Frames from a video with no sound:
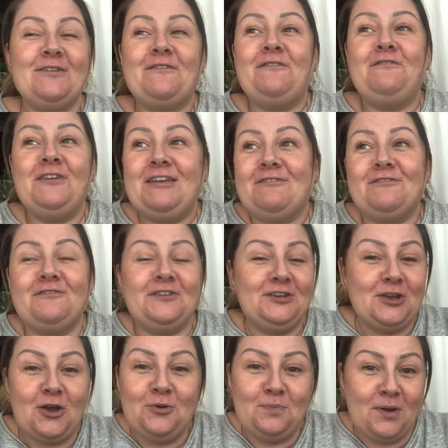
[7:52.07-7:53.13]
fit for
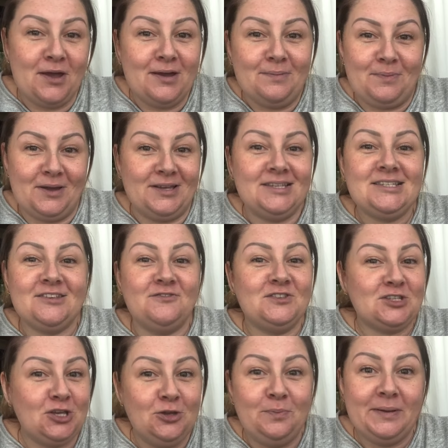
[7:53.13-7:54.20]
no purpose of
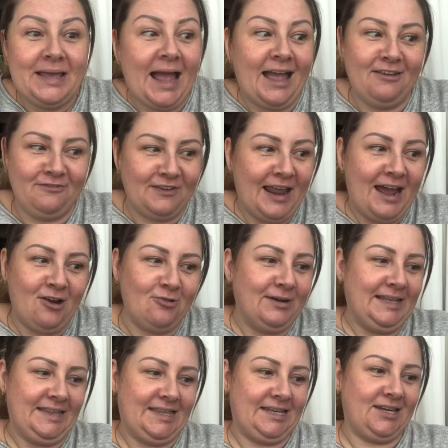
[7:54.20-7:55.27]
scooping out flour or
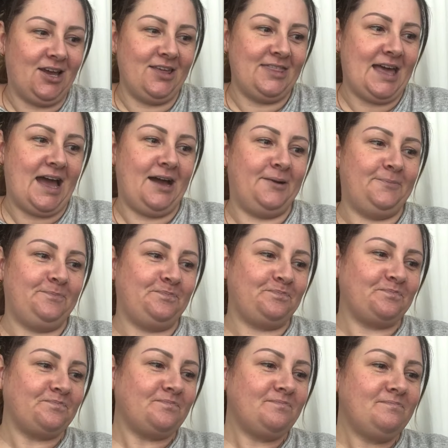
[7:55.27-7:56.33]
anything like that.
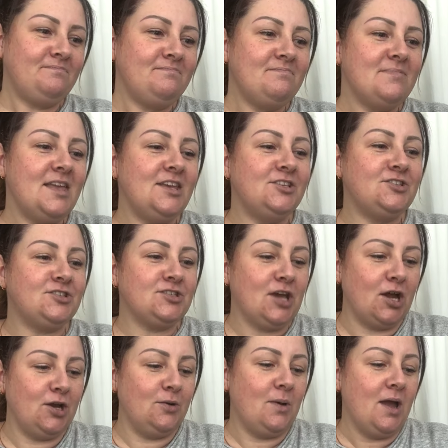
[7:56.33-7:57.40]

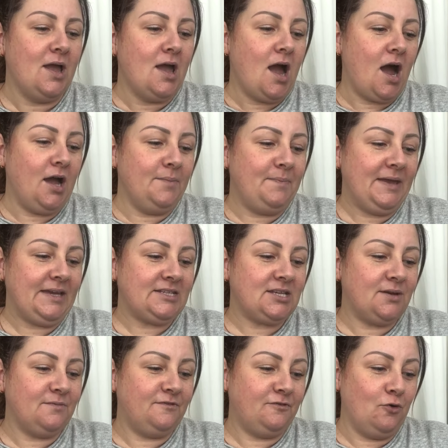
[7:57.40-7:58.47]
So I picked
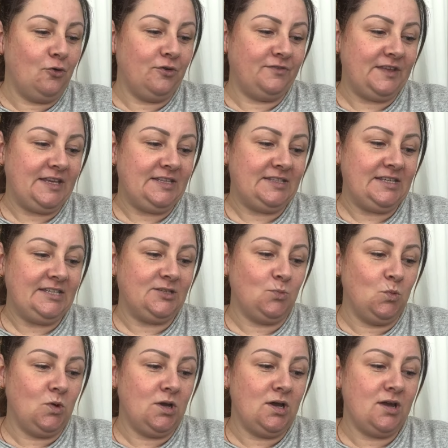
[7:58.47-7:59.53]
up four of these. These
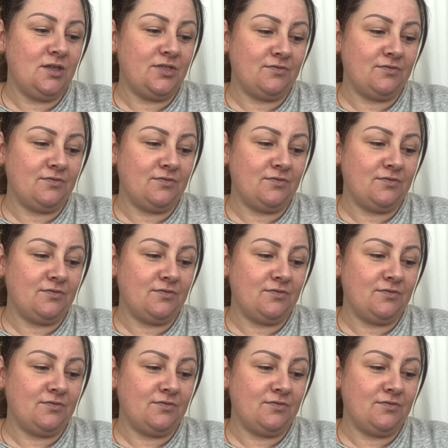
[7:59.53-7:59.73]
were